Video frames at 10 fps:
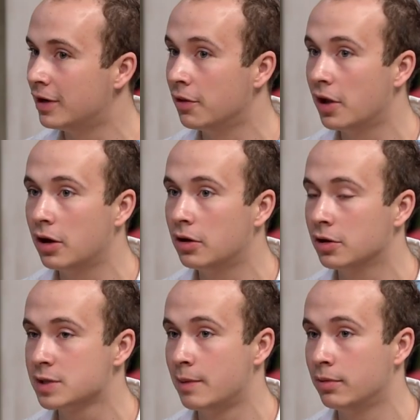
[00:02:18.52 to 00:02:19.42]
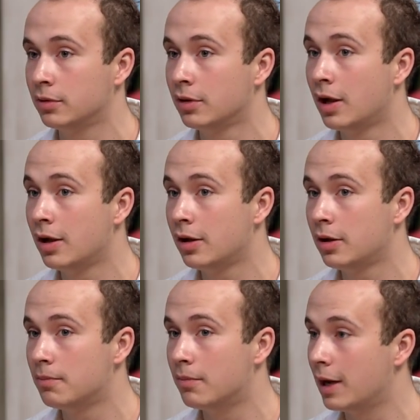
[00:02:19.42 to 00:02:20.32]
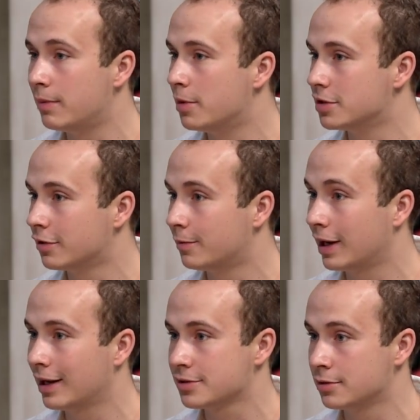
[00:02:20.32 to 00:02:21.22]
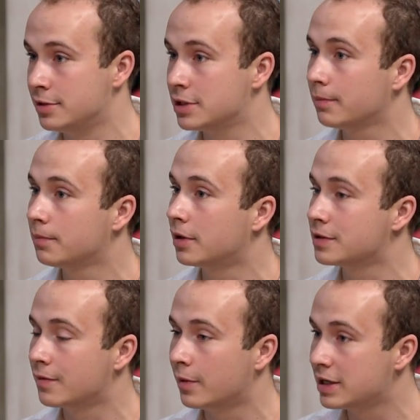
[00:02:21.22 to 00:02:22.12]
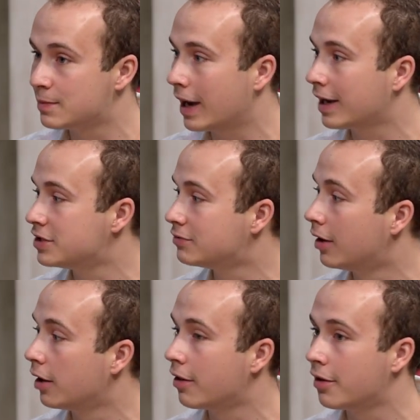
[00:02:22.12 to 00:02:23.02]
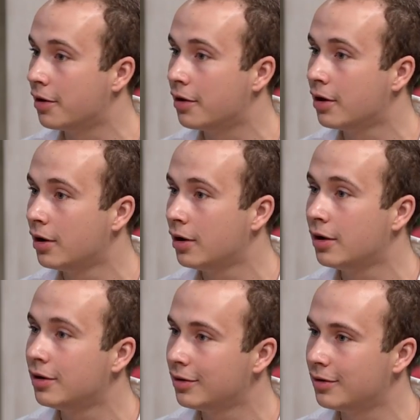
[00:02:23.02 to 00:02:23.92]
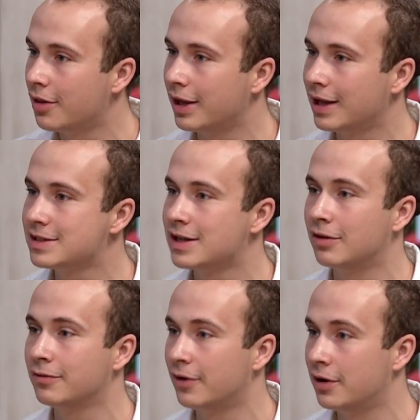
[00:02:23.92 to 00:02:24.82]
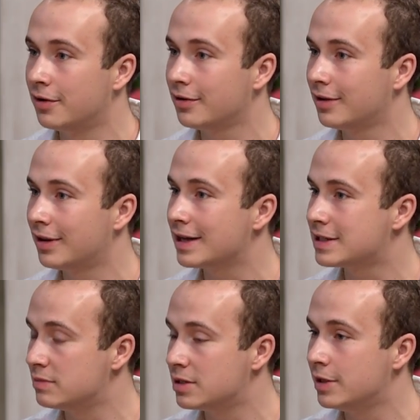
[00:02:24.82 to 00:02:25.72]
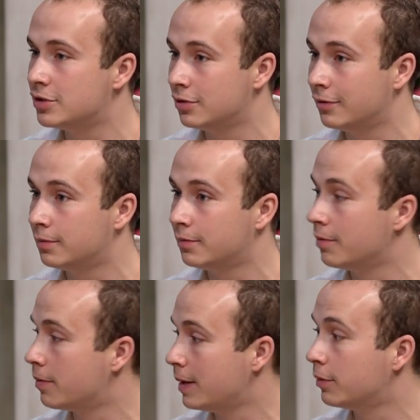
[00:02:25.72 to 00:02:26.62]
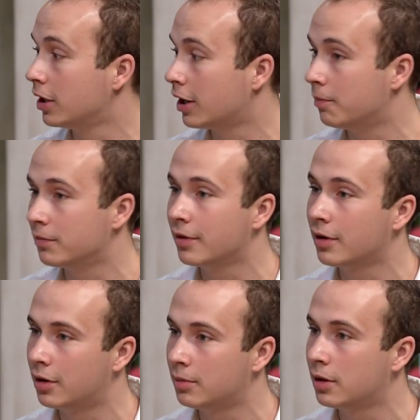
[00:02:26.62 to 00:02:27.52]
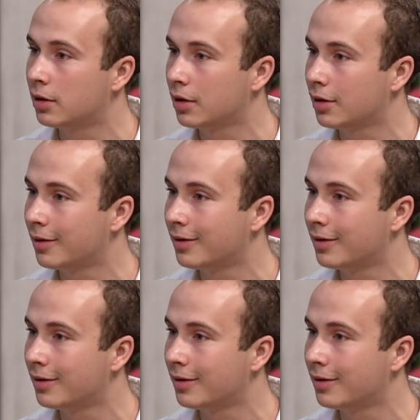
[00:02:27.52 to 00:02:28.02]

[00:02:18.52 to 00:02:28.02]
feel that lots of people might be put off by classical music because of the way it's packaged rather than the thing itself, and that seems to be true from the people that come to the car park.